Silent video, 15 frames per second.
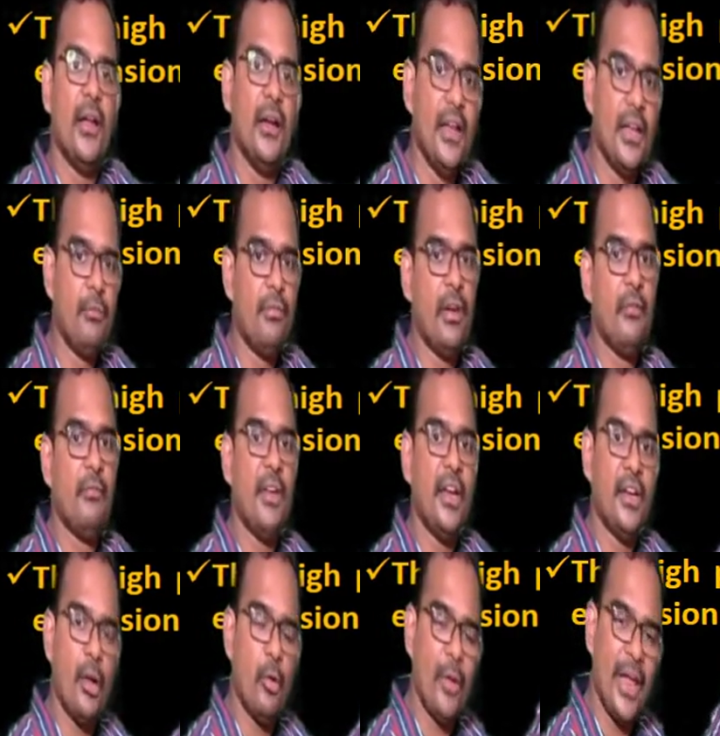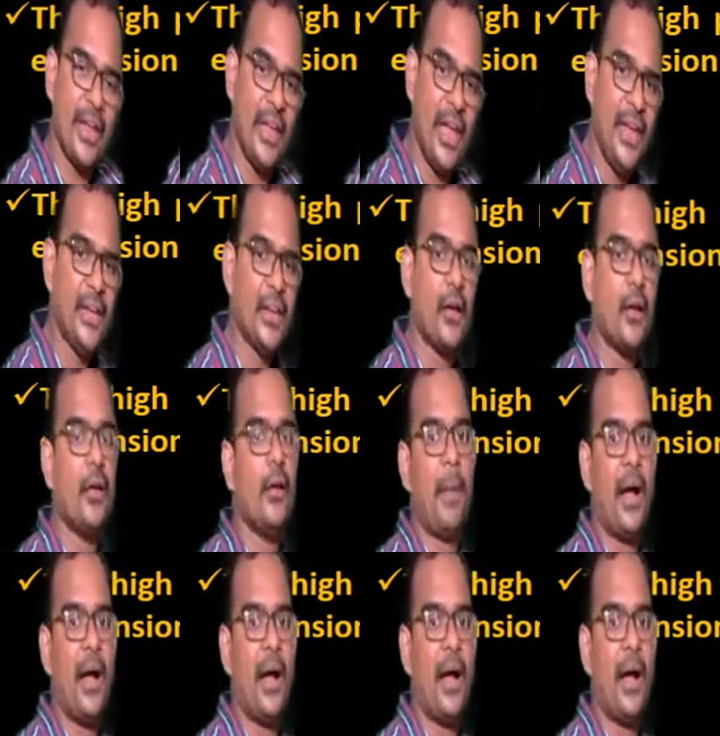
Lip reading: liquid will now again